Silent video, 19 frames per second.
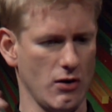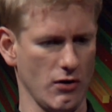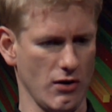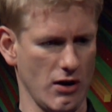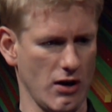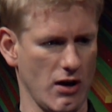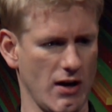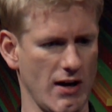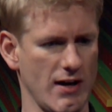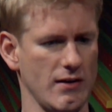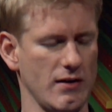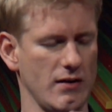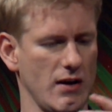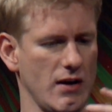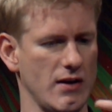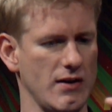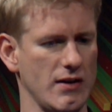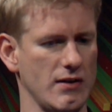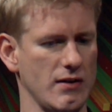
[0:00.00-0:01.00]
online
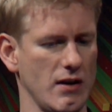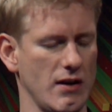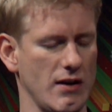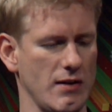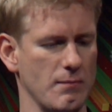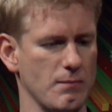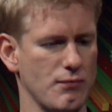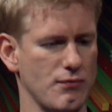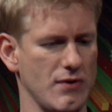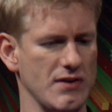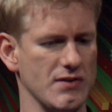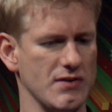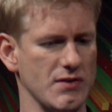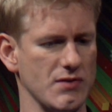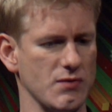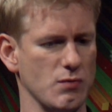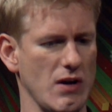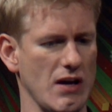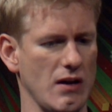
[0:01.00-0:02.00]
and in
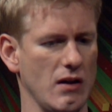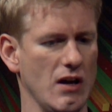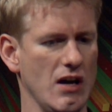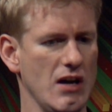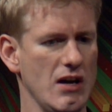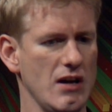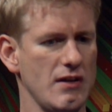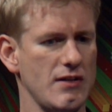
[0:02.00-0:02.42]
print as well.